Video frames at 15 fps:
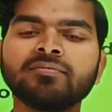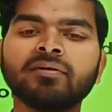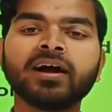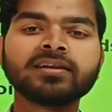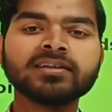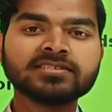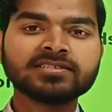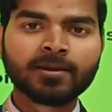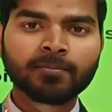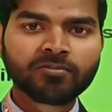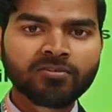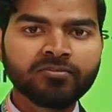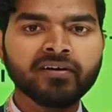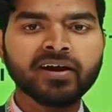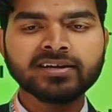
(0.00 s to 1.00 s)
what is
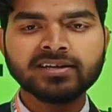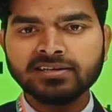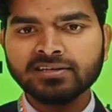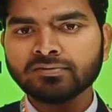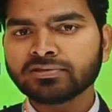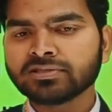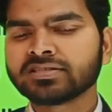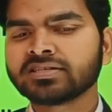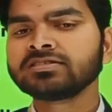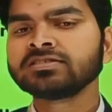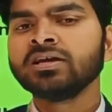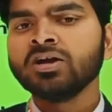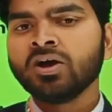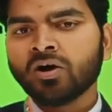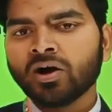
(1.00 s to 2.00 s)
saprophytic nutrition,
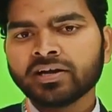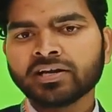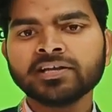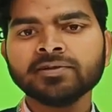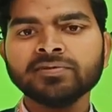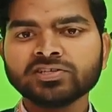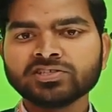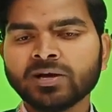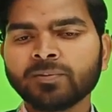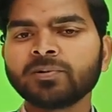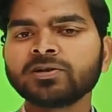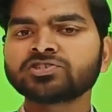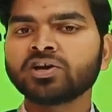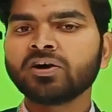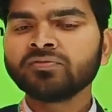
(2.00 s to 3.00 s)
or give
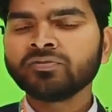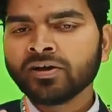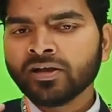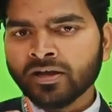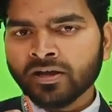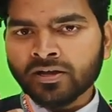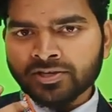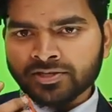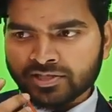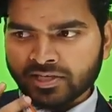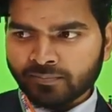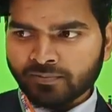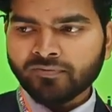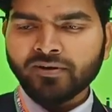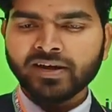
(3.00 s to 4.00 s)
examples of
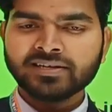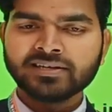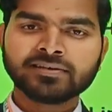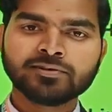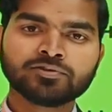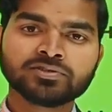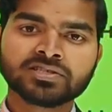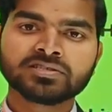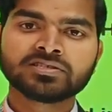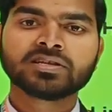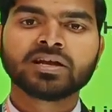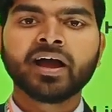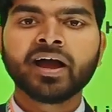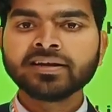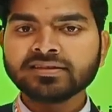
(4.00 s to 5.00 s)
saprophytic nutrition,
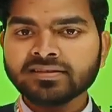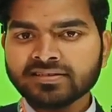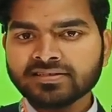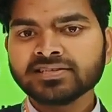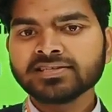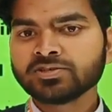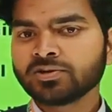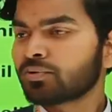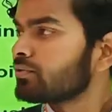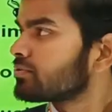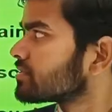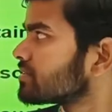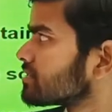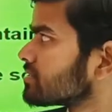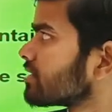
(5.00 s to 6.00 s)
and this is your
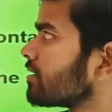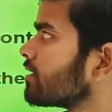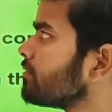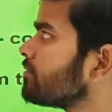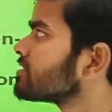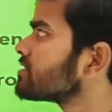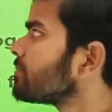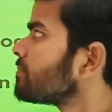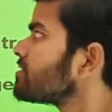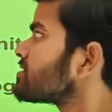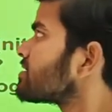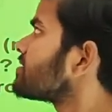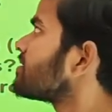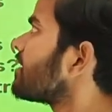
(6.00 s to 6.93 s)
questions. You will simply say